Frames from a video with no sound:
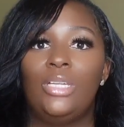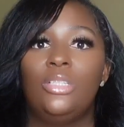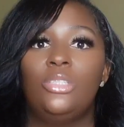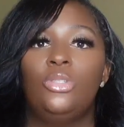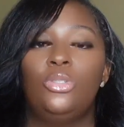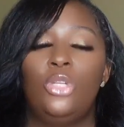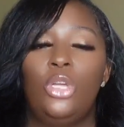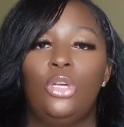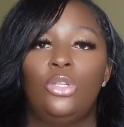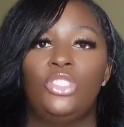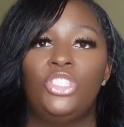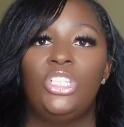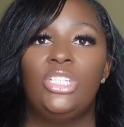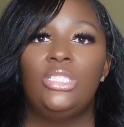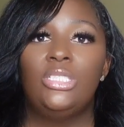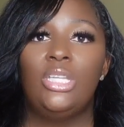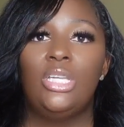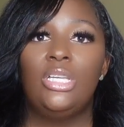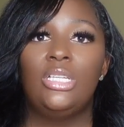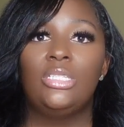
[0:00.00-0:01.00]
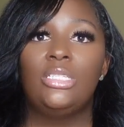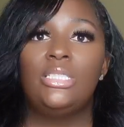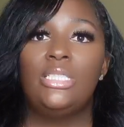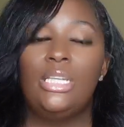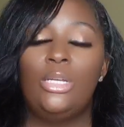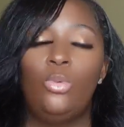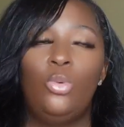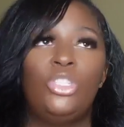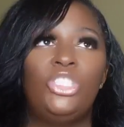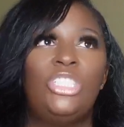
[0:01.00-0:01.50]
you know, she's a
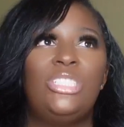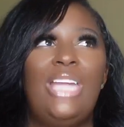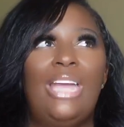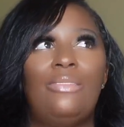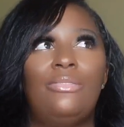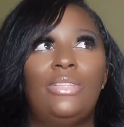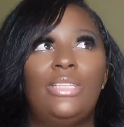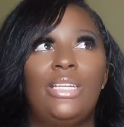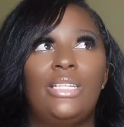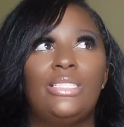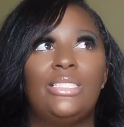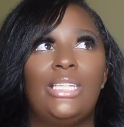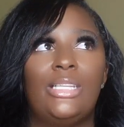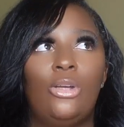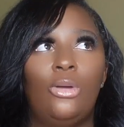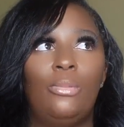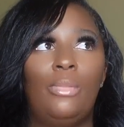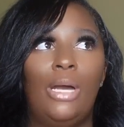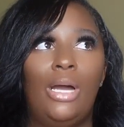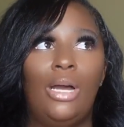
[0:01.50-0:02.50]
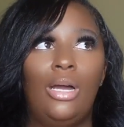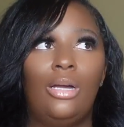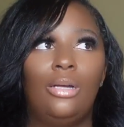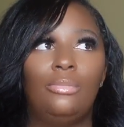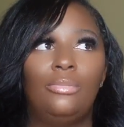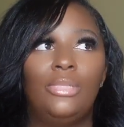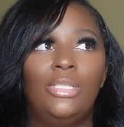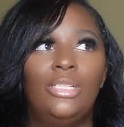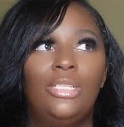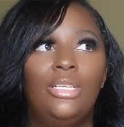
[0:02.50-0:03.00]
single, well, she's not really a single
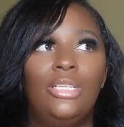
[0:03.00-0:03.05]
mom